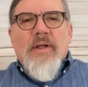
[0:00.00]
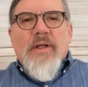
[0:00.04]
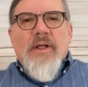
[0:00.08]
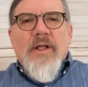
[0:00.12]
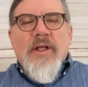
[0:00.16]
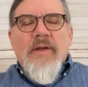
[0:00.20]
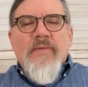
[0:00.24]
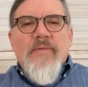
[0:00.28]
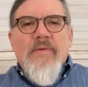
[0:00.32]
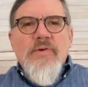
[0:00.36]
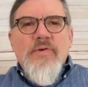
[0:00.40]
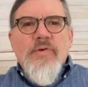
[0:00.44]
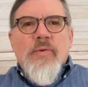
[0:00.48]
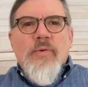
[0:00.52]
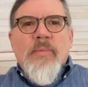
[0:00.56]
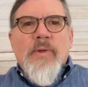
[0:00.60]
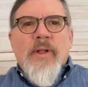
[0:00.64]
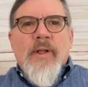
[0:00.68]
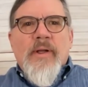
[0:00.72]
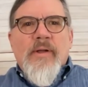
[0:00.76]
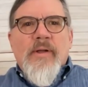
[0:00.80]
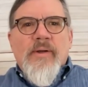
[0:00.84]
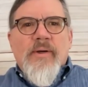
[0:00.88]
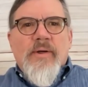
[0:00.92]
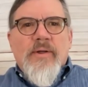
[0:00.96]
individual
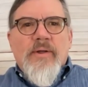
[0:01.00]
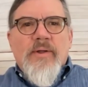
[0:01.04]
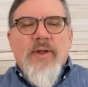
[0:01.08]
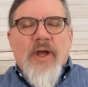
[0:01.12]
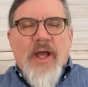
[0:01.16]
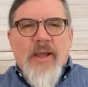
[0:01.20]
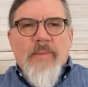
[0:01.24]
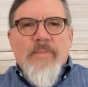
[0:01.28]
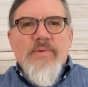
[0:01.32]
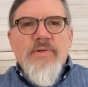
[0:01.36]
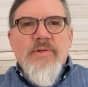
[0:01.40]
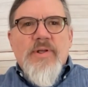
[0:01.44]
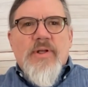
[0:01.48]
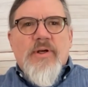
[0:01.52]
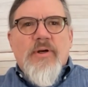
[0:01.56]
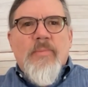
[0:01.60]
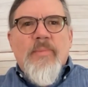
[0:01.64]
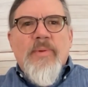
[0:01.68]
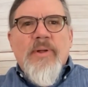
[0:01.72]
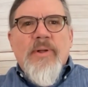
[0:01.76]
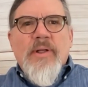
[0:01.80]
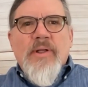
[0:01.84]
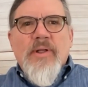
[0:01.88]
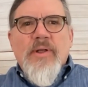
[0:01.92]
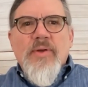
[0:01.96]
molecular types that are
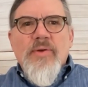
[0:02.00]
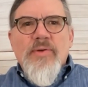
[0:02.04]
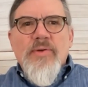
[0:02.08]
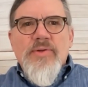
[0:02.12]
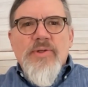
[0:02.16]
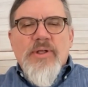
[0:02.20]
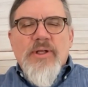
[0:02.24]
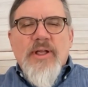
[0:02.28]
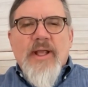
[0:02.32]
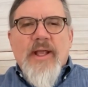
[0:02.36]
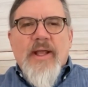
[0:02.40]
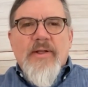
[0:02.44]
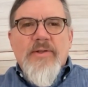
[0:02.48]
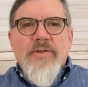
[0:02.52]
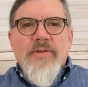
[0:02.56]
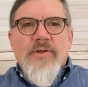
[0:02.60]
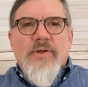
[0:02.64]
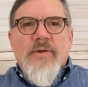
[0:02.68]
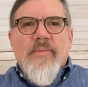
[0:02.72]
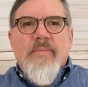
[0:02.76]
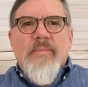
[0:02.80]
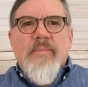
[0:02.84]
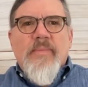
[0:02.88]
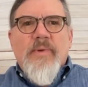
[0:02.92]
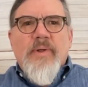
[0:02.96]
being used in
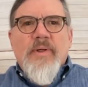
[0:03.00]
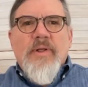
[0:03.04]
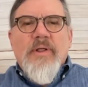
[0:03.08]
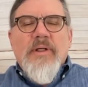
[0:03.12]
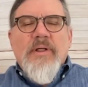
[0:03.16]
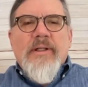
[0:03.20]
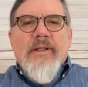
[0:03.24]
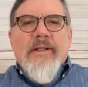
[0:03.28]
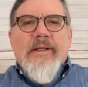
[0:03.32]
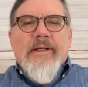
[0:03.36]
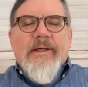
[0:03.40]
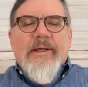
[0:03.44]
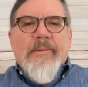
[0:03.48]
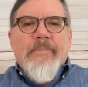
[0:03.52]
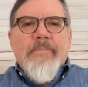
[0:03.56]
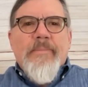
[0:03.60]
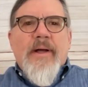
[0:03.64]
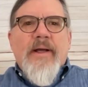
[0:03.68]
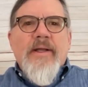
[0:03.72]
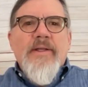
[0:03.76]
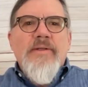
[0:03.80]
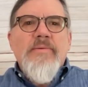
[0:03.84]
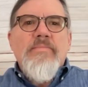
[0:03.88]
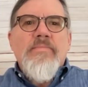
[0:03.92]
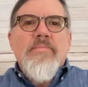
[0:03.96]
cancer.
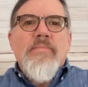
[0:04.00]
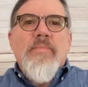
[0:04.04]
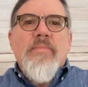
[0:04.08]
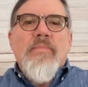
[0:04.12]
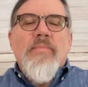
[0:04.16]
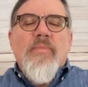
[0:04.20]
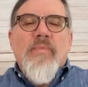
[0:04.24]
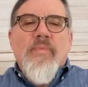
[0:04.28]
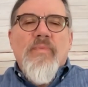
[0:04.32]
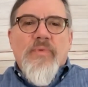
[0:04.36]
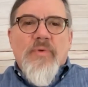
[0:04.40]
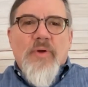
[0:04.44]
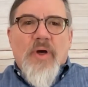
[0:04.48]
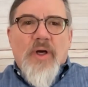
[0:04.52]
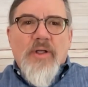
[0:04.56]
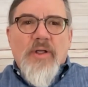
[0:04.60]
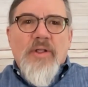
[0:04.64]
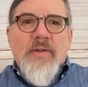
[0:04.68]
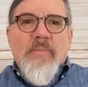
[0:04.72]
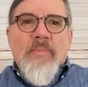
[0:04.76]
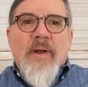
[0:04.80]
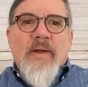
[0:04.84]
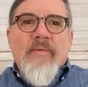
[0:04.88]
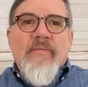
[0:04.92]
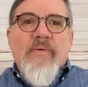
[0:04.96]
I talked
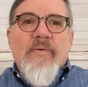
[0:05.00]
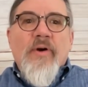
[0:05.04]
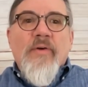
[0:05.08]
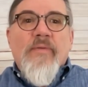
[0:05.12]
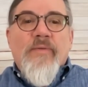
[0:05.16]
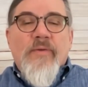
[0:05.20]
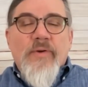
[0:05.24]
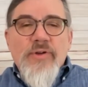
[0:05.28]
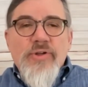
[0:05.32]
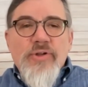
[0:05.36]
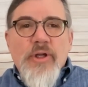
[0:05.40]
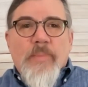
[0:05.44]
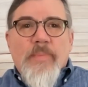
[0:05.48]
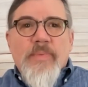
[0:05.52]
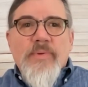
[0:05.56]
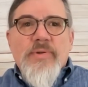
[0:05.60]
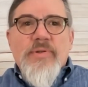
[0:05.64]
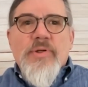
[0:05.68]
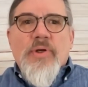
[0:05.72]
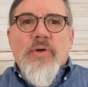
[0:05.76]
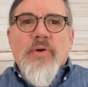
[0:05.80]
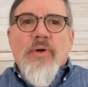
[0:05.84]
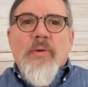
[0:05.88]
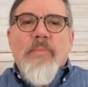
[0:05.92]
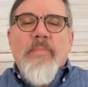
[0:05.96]
in my very first
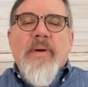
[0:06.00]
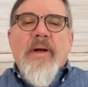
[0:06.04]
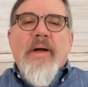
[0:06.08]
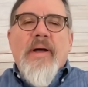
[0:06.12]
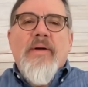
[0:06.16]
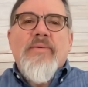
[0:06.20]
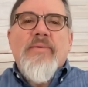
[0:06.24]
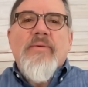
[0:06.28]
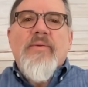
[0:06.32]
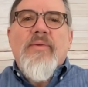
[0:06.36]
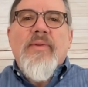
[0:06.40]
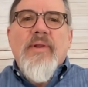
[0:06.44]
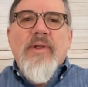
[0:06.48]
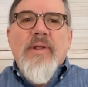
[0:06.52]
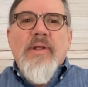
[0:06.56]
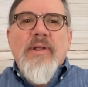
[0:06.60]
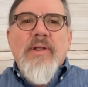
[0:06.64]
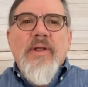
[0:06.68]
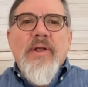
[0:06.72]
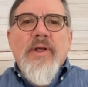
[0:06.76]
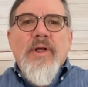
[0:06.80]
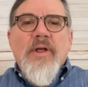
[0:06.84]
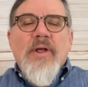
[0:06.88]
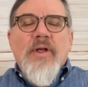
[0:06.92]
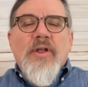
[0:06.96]
episode about
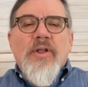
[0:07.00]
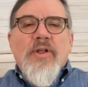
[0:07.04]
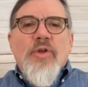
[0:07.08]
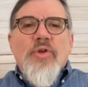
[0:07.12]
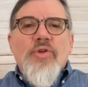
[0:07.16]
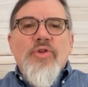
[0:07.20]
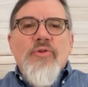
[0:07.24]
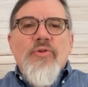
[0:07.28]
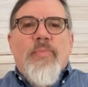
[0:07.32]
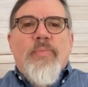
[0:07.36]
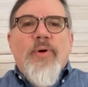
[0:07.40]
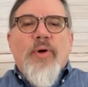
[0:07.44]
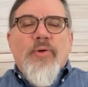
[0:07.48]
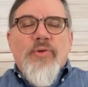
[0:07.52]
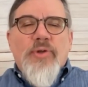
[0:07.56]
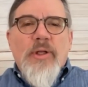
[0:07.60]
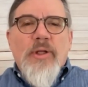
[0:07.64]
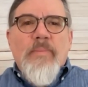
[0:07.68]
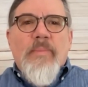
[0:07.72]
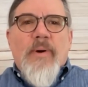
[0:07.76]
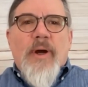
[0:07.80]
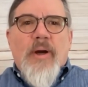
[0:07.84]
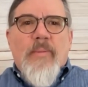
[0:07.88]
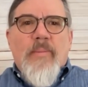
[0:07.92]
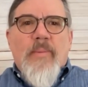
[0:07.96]
the use of protein
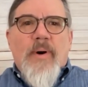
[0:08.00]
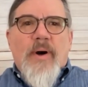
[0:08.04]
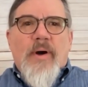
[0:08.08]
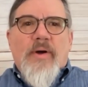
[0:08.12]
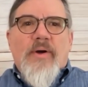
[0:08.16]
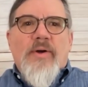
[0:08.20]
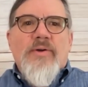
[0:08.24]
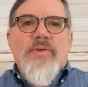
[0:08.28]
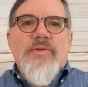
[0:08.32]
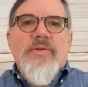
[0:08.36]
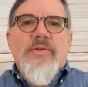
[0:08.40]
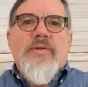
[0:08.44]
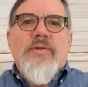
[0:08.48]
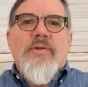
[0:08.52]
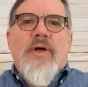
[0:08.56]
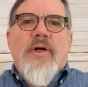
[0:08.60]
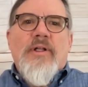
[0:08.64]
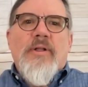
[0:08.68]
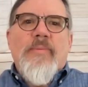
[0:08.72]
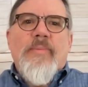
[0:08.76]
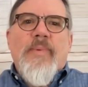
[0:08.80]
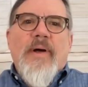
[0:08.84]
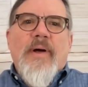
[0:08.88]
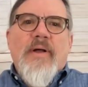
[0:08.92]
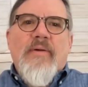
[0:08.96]
biomarkers. I
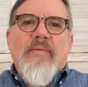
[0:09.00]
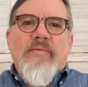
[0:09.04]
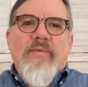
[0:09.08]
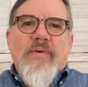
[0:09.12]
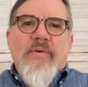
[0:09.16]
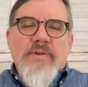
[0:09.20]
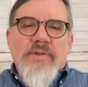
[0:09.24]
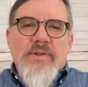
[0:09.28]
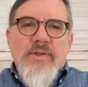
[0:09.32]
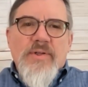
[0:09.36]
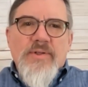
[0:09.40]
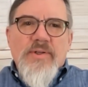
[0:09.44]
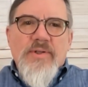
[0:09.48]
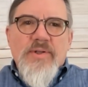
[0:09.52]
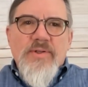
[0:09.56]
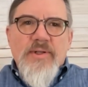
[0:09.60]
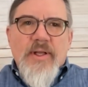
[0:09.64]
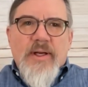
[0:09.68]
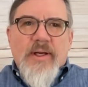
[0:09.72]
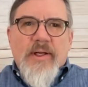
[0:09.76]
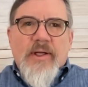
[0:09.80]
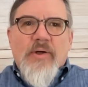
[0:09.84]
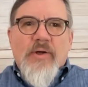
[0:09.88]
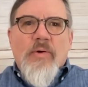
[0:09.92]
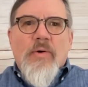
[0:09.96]
talked about, for instance, the
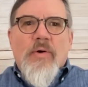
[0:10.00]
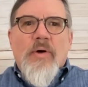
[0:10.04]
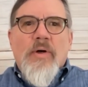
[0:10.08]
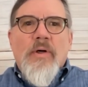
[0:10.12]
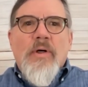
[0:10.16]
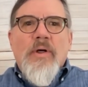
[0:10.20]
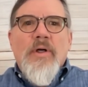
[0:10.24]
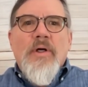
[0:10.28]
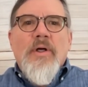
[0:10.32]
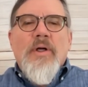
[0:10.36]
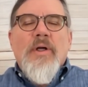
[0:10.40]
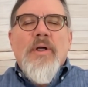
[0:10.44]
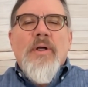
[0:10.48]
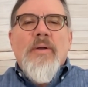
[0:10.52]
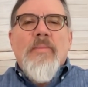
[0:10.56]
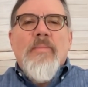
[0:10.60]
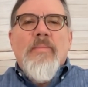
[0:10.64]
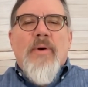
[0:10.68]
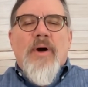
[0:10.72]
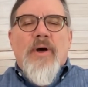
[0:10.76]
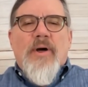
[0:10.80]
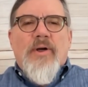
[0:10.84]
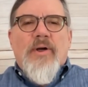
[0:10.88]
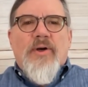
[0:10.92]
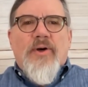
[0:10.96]
Centocor
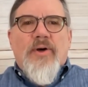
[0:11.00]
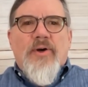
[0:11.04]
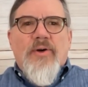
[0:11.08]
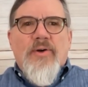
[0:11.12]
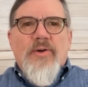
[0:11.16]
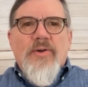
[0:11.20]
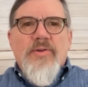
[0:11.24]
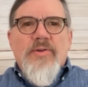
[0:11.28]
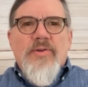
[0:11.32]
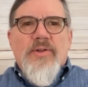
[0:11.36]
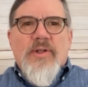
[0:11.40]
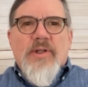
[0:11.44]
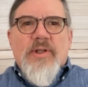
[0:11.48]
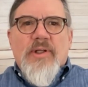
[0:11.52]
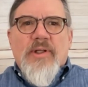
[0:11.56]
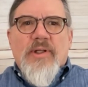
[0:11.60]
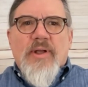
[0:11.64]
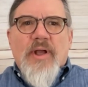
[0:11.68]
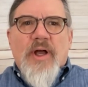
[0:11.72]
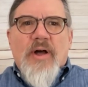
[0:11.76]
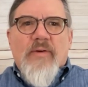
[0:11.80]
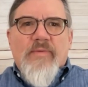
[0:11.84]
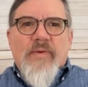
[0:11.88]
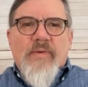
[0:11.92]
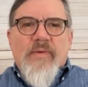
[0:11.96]
markers, the
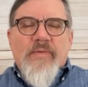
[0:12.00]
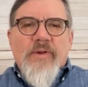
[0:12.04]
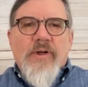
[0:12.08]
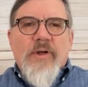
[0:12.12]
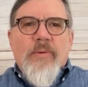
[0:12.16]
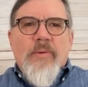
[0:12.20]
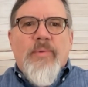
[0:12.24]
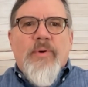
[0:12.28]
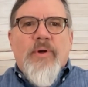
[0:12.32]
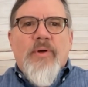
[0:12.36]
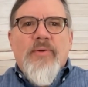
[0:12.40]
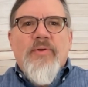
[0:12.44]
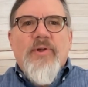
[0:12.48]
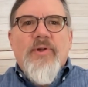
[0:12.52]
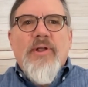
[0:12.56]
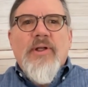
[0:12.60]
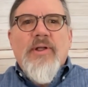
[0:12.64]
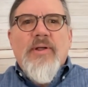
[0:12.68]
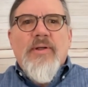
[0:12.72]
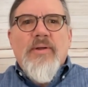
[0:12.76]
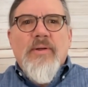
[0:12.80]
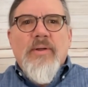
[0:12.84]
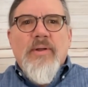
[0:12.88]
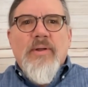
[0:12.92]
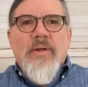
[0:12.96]

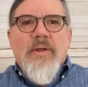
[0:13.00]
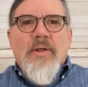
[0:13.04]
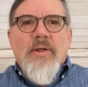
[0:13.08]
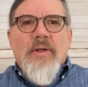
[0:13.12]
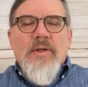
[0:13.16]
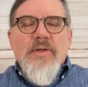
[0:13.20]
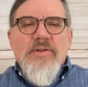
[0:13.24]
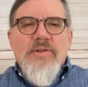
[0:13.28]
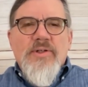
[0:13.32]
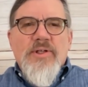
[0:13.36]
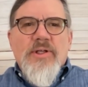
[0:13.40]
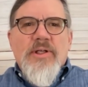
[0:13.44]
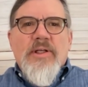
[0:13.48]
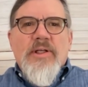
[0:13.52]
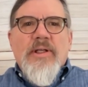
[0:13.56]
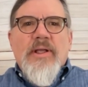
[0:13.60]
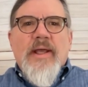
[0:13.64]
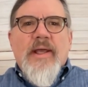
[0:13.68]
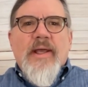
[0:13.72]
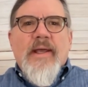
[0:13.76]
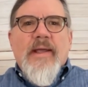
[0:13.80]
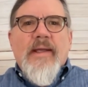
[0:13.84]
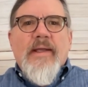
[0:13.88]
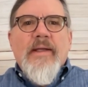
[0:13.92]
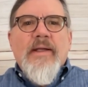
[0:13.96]
alpha-fetoprotein,
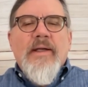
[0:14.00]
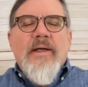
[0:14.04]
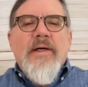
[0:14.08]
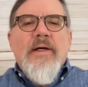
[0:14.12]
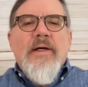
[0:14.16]
CEA,